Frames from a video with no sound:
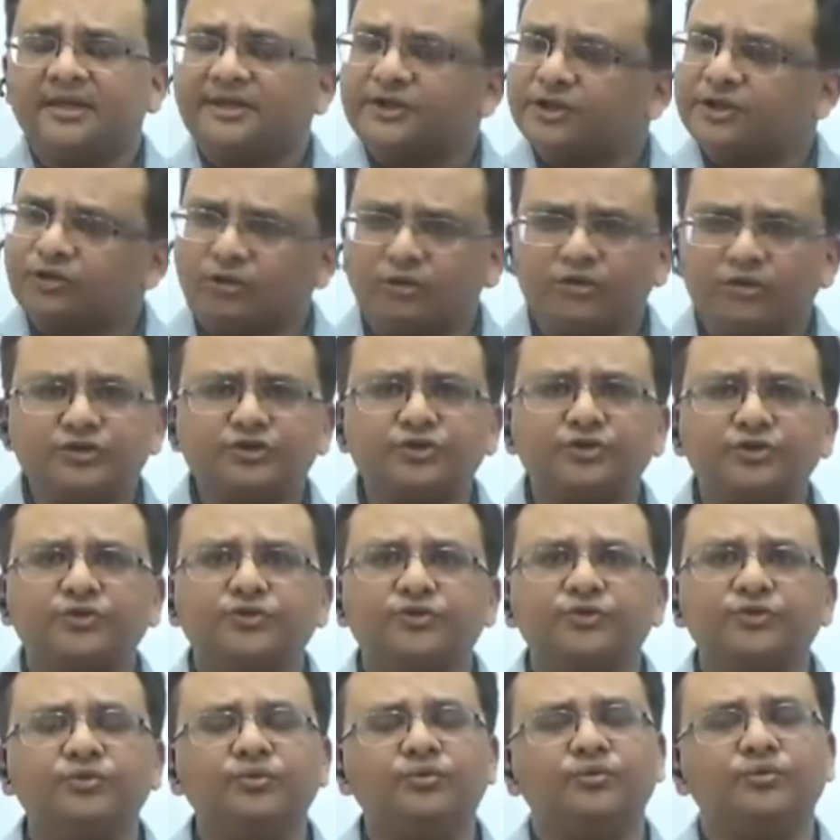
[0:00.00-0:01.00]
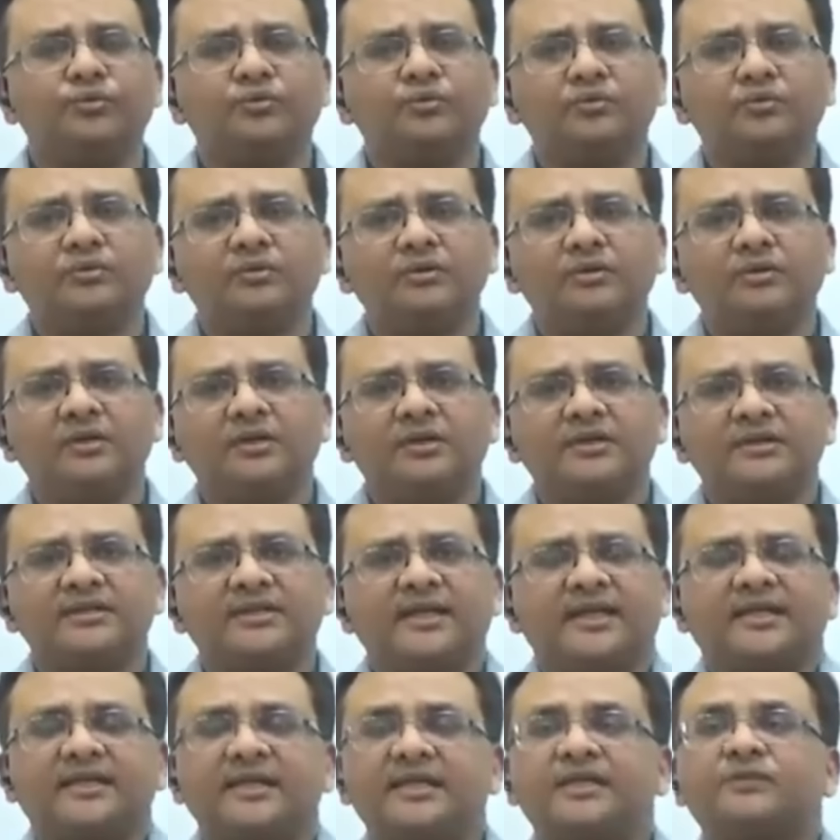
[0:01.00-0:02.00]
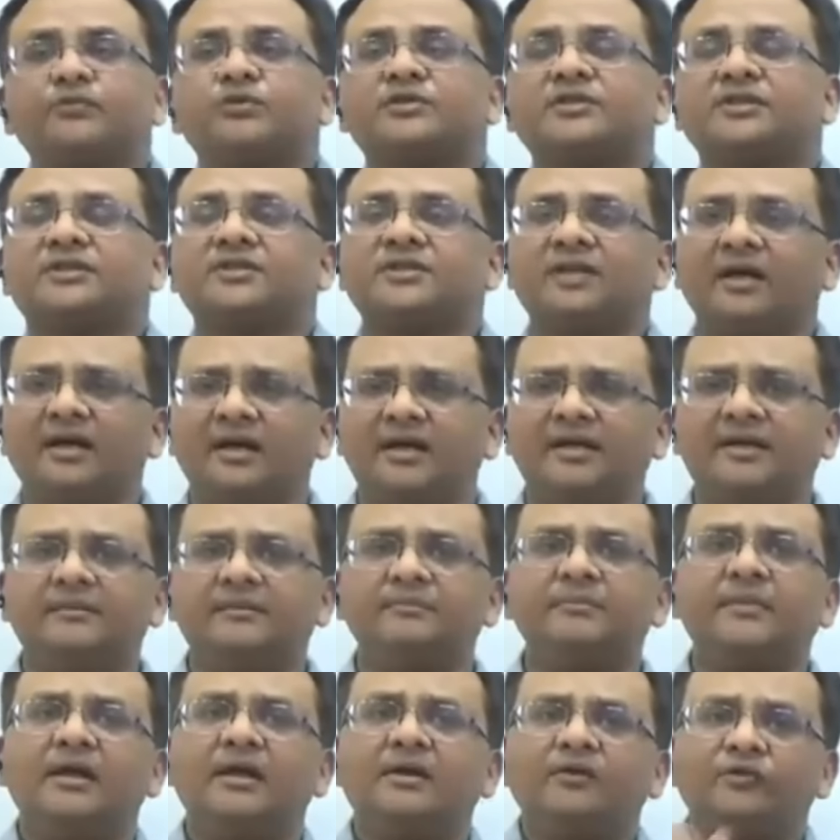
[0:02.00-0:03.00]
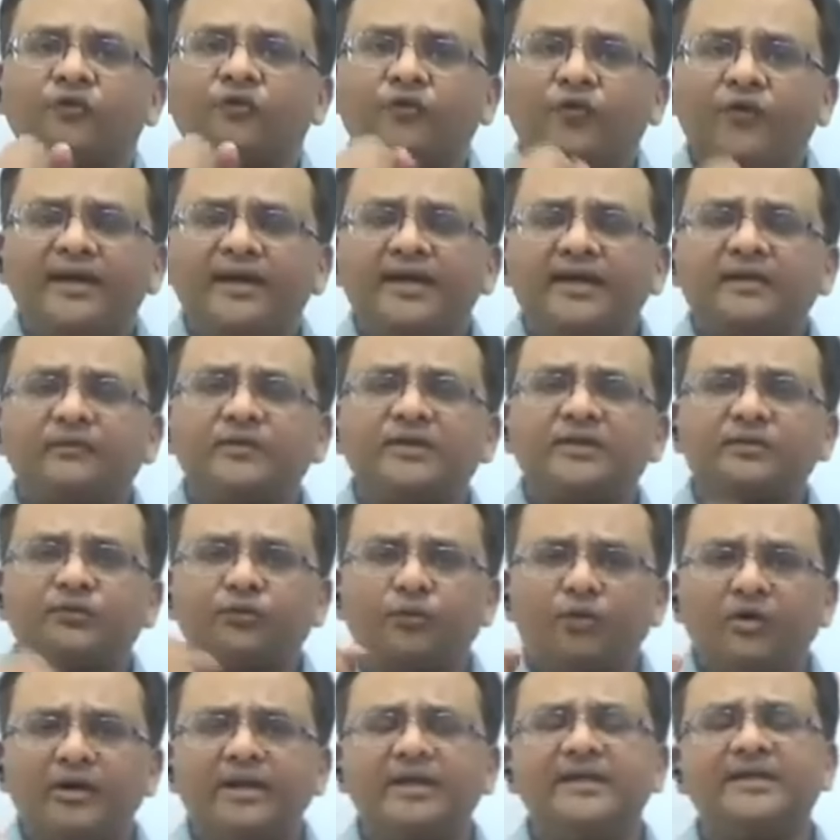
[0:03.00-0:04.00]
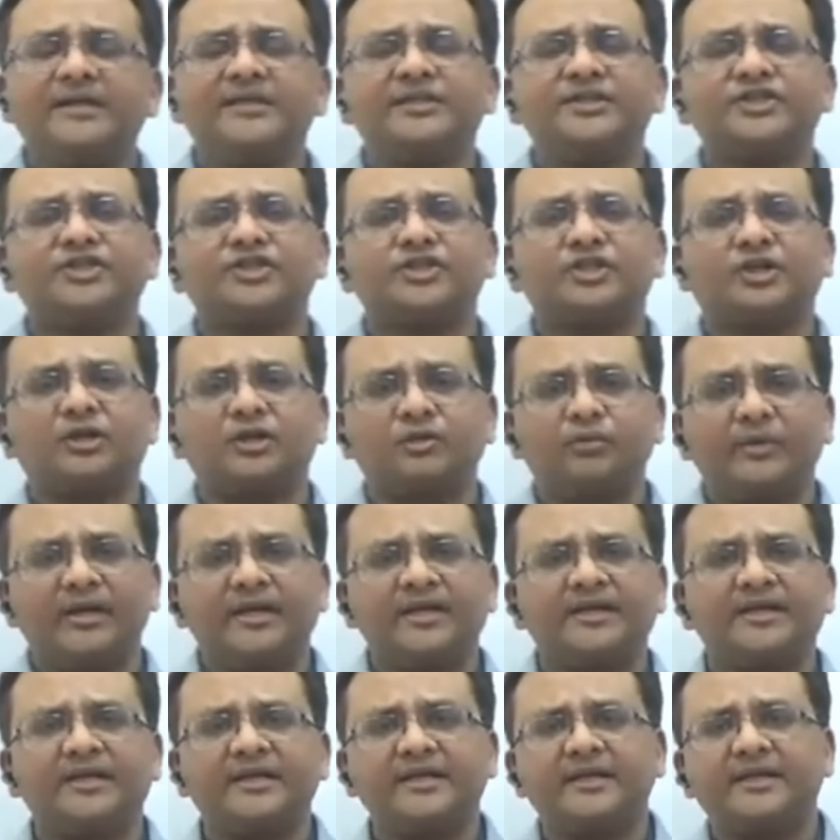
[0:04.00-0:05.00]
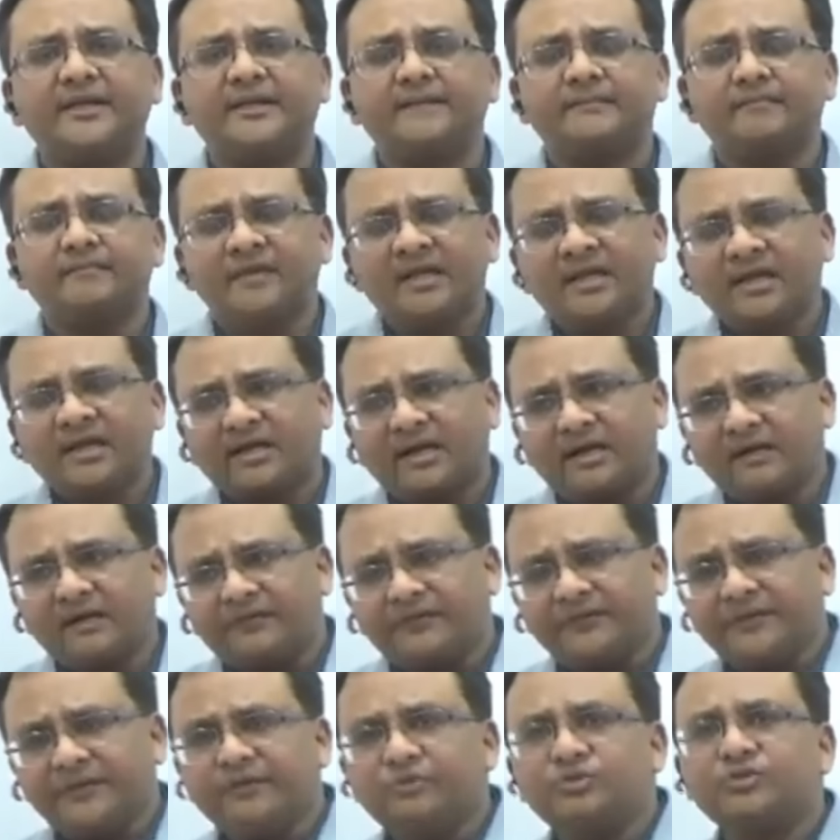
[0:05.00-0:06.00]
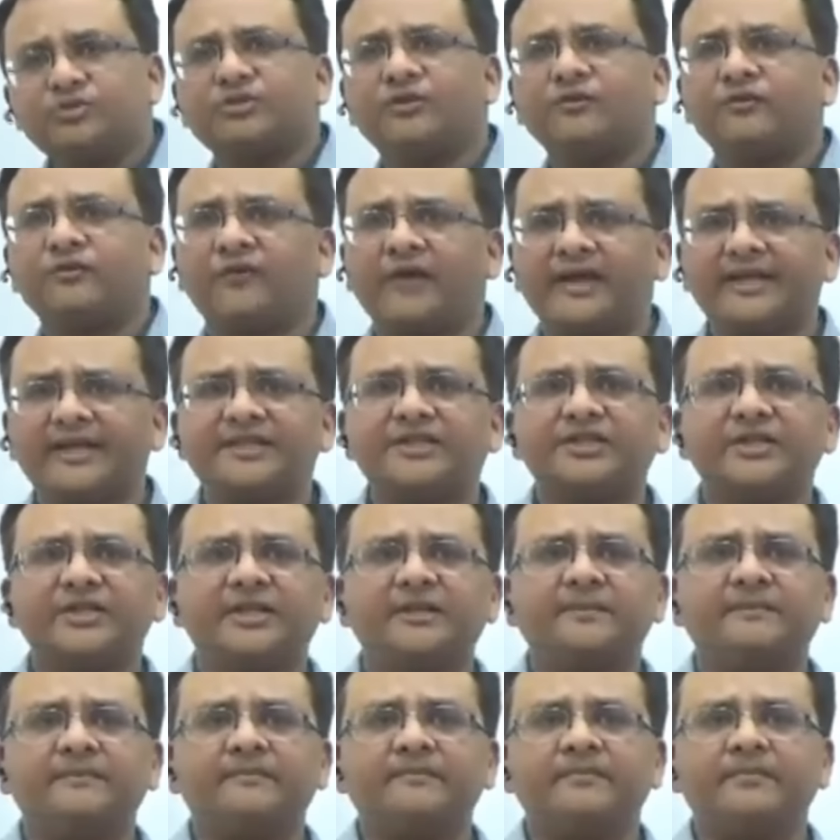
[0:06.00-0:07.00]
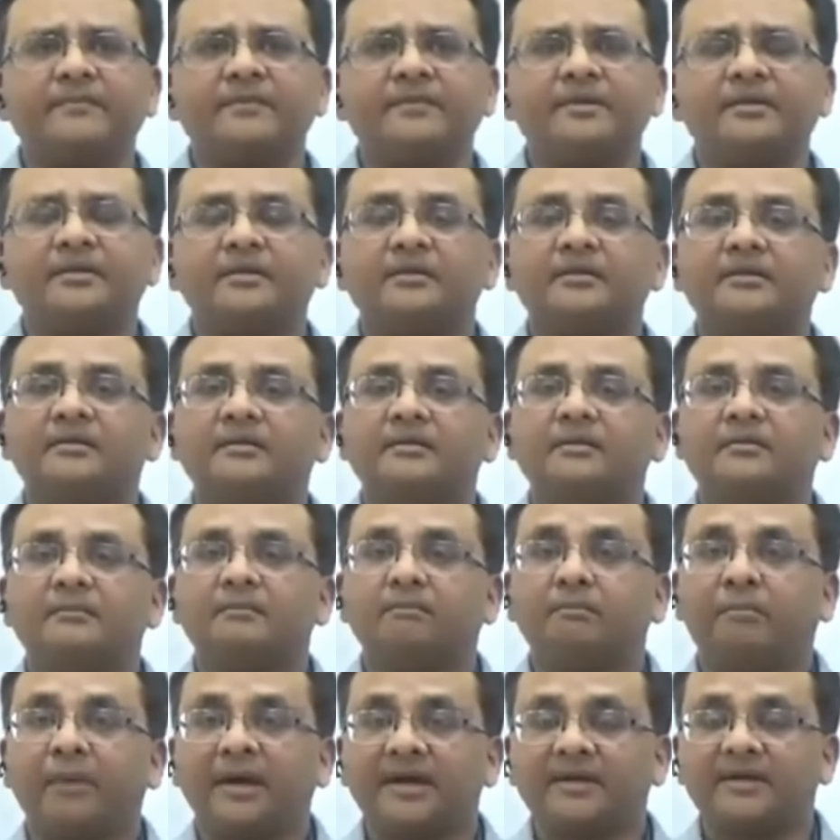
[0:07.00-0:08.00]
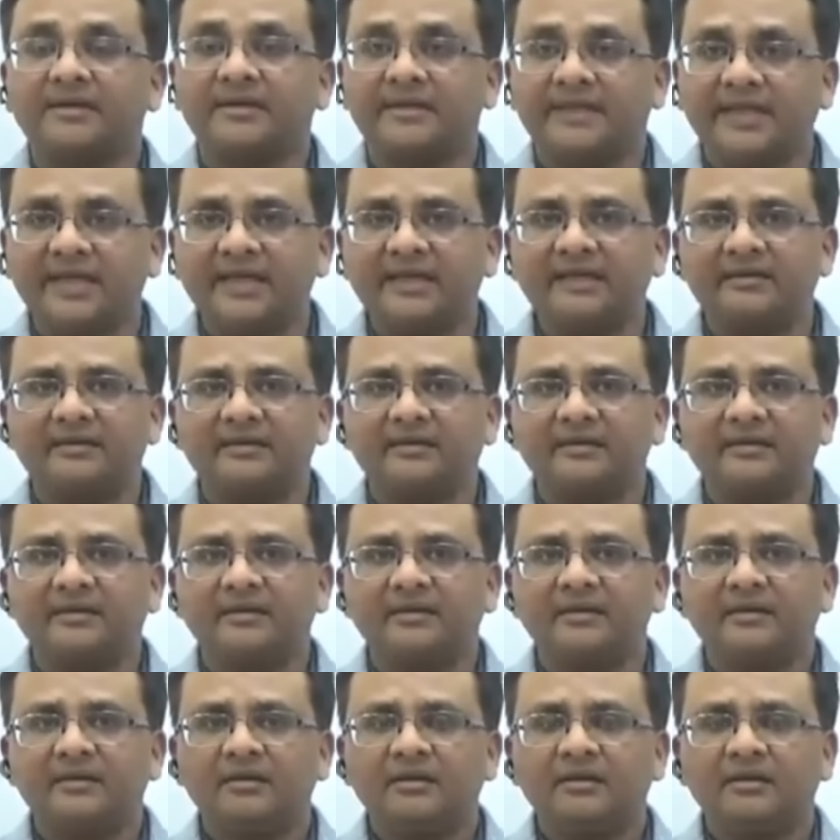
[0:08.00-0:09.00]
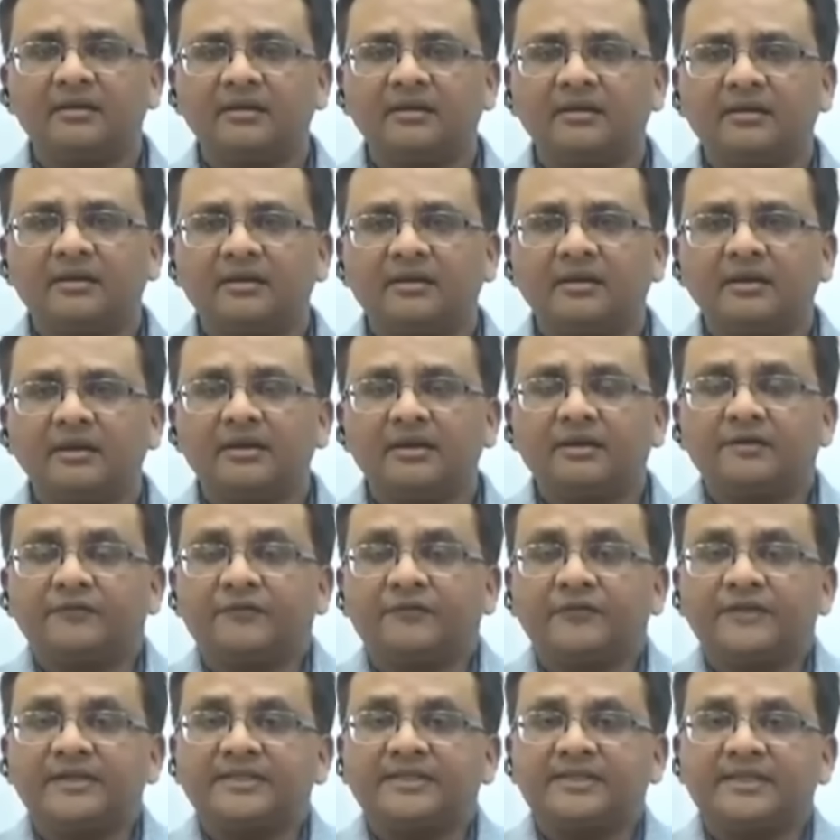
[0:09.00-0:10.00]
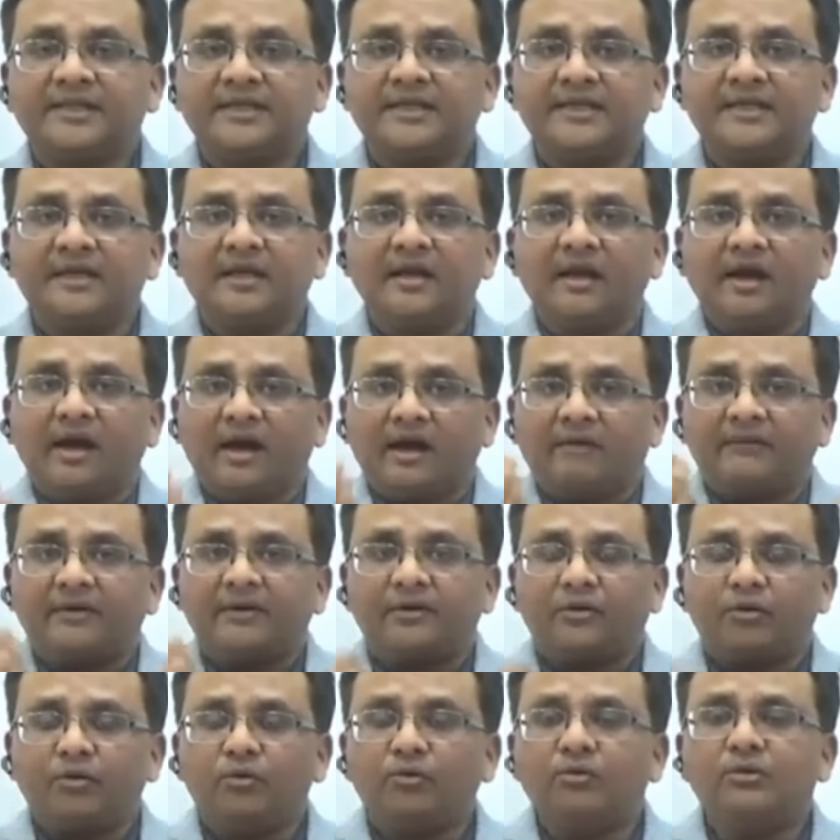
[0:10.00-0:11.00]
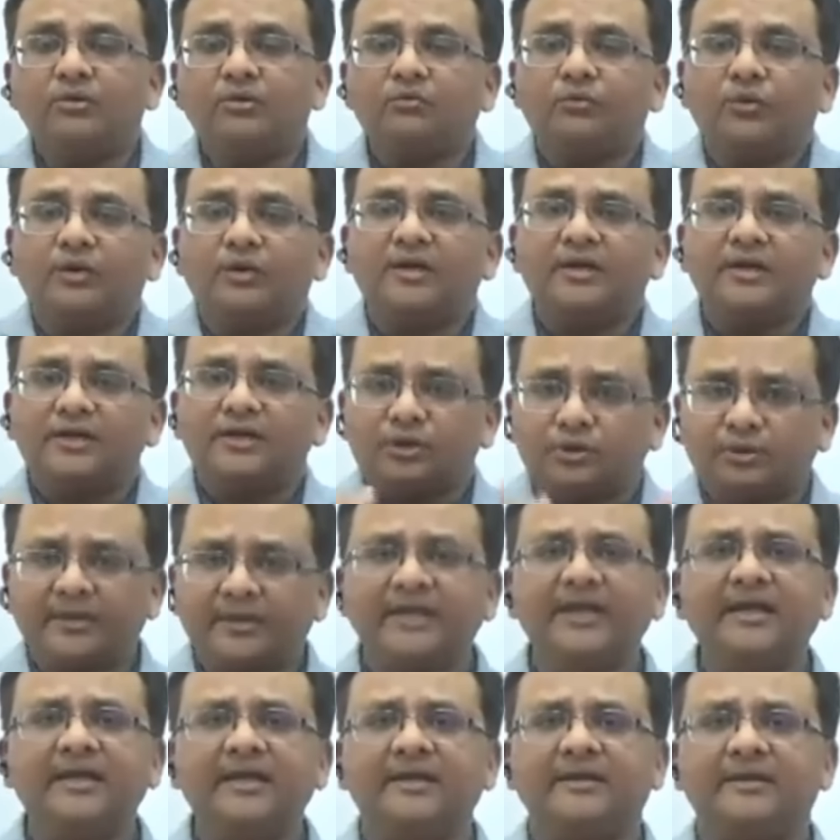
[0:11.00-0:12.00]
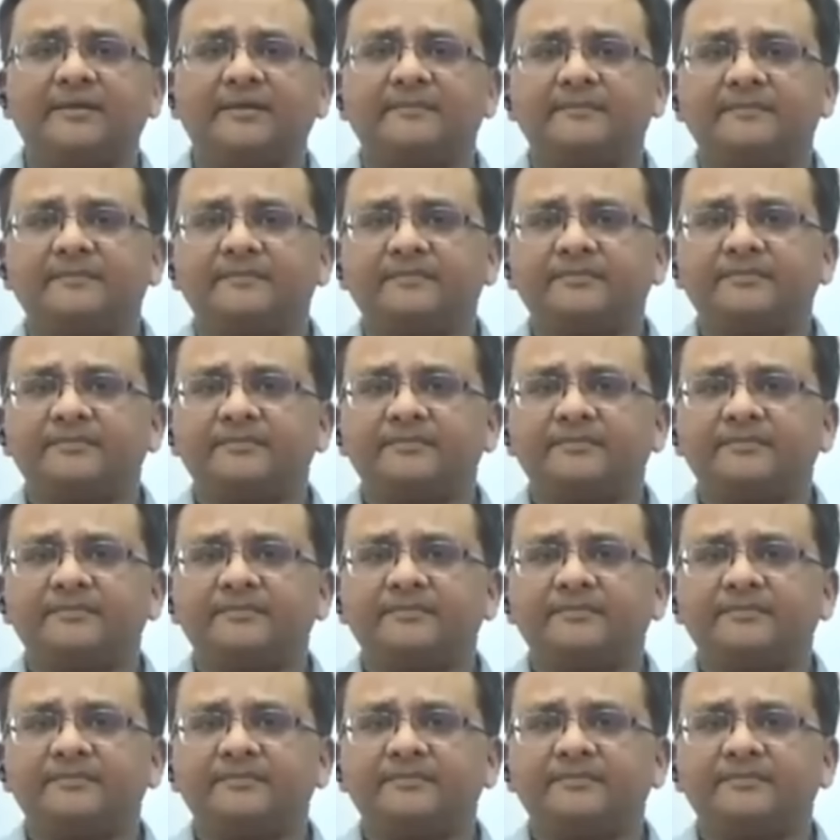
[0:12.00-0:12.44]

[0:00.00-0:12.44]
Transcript: It is also true that it was a time filled with violence, cruelty, confused fighting. But then, if we see our own world today,